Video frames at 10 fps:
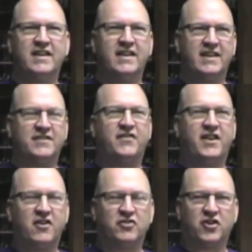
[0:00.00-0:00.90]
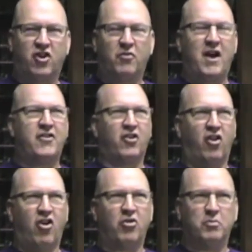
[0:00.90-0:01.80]
his videos are rather
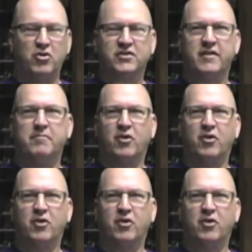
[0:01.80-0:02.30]
long most of them